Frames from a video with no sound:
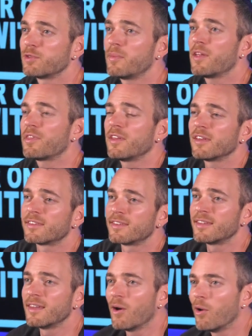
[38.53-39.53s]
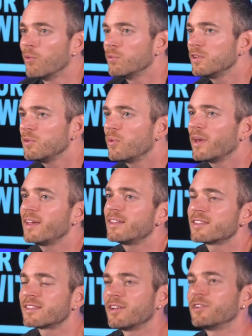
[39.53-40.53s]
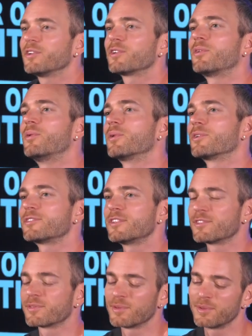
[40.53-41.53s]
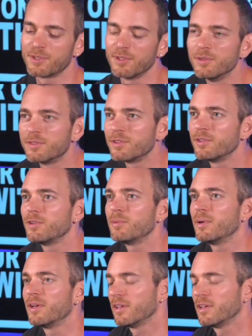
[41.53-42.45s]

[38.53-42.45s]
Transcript: you may think that the only way to sell your course is through YouTube,